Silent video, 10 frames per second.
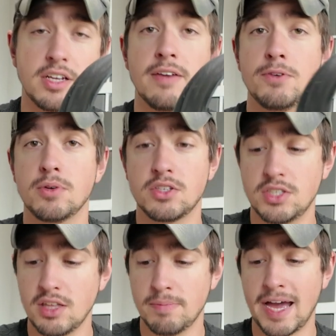And if you could
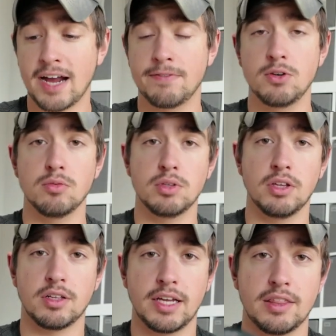see the back view, it would
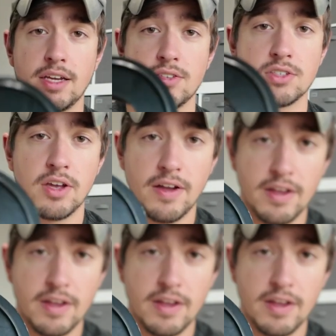look like this.